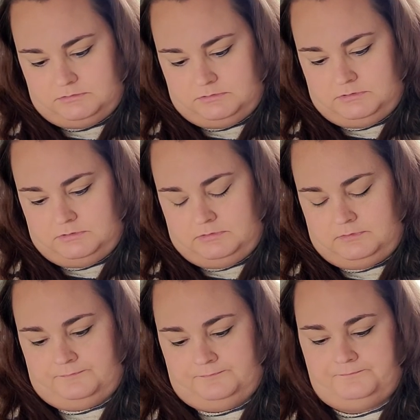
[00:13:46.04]

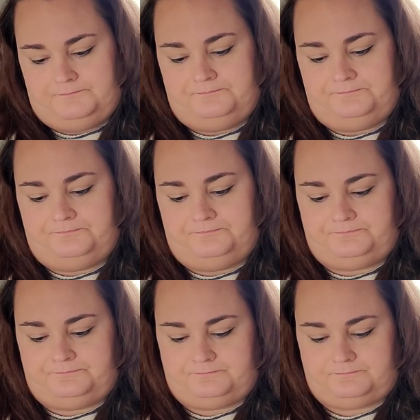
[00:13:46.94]

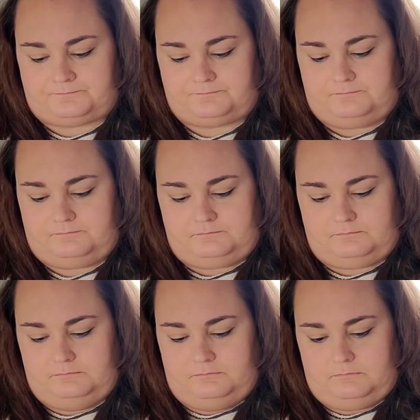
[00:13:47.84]

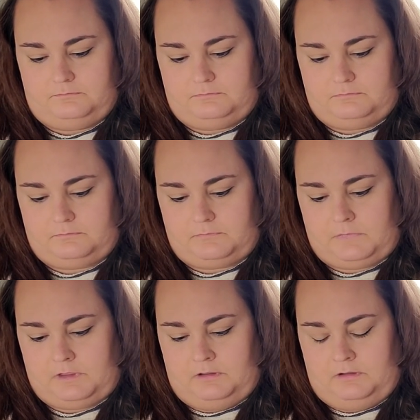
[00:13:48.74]

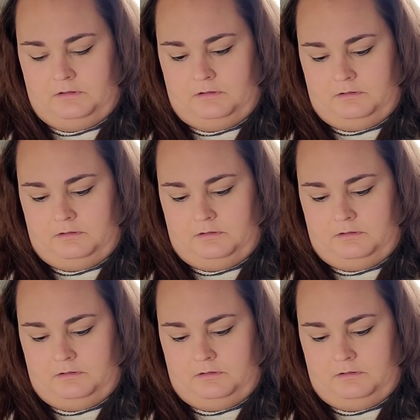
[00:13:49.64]
[no speech]